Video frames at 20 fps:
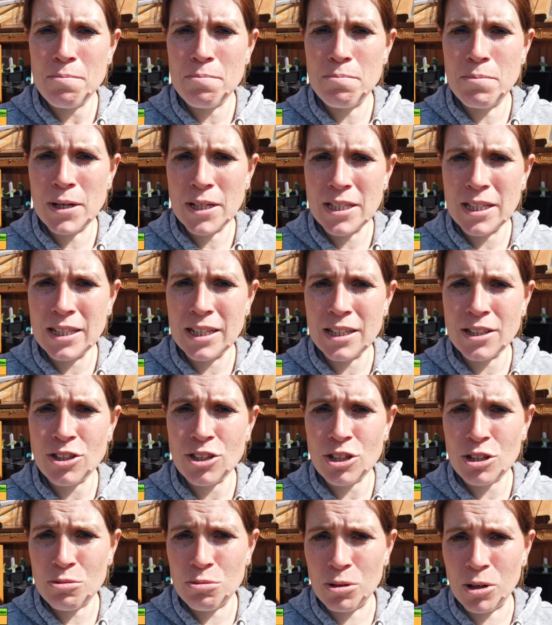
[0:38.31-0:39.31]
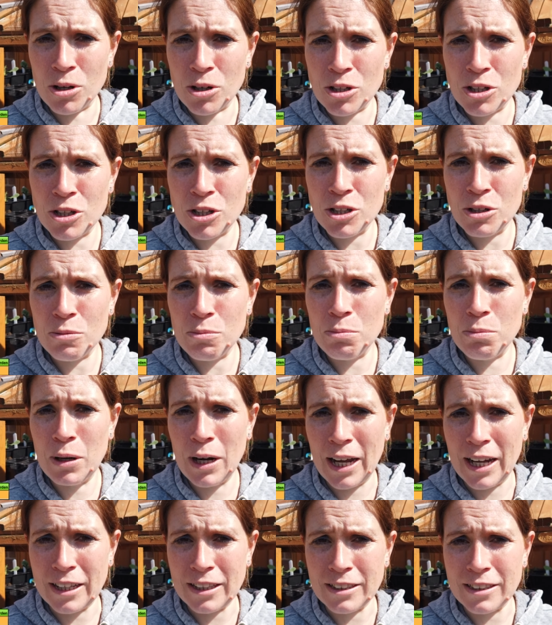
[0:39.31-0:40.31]
butternut squash
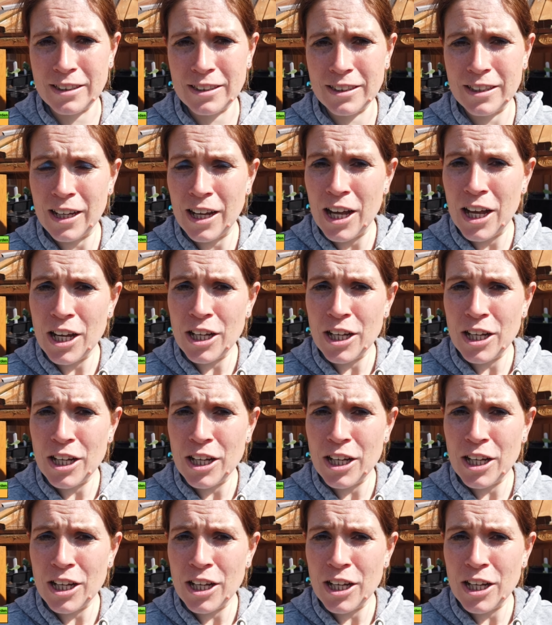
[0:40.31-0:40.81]
plants.